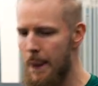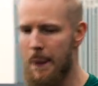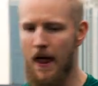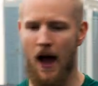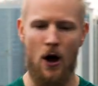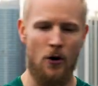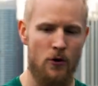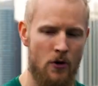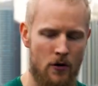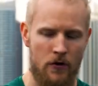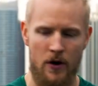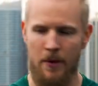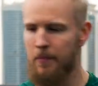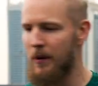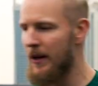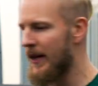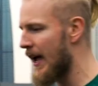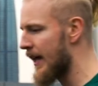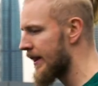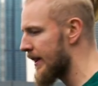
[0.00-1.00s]
How do I
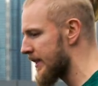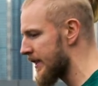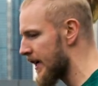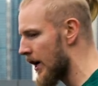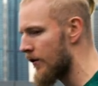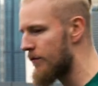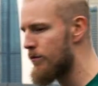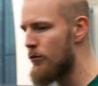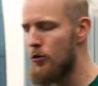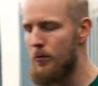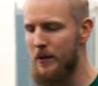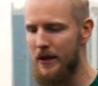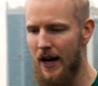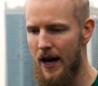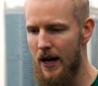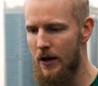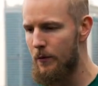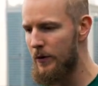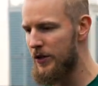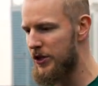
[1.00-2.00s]
replicate this kind of movement that
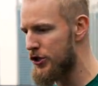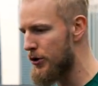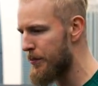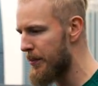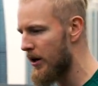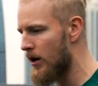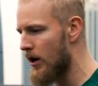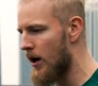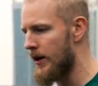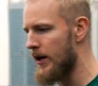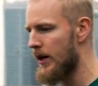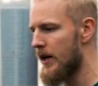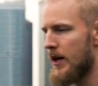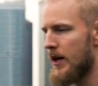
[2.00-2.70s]
I did with the shopping cart?